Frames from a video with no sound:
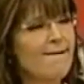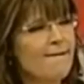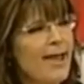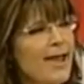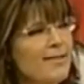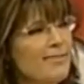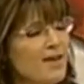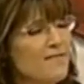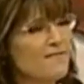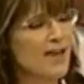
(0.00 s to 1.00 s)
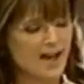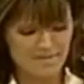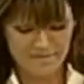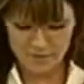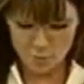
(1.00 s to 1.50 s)
Okay, and then
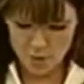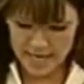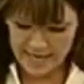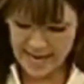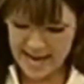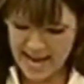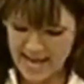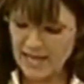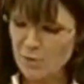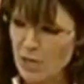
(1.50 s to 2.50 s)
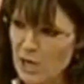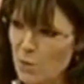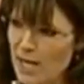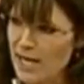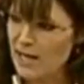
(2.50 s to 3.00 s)
fifth, we can and we
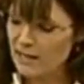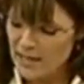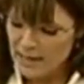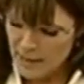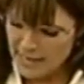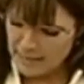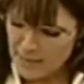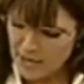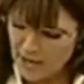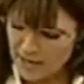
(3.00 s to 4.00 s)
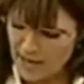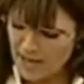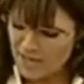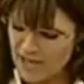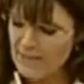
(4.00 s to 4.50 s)
will make
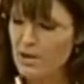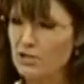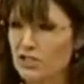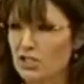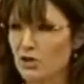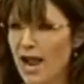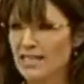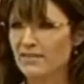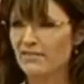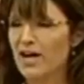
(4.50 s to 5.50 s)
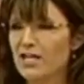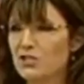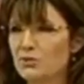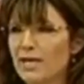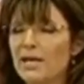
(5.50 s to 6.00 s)
America the most attractive
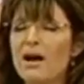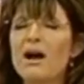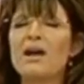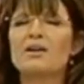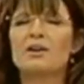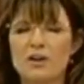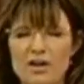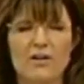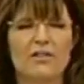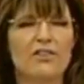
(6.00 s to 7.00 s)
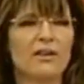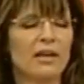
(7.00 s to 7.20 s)
country on earth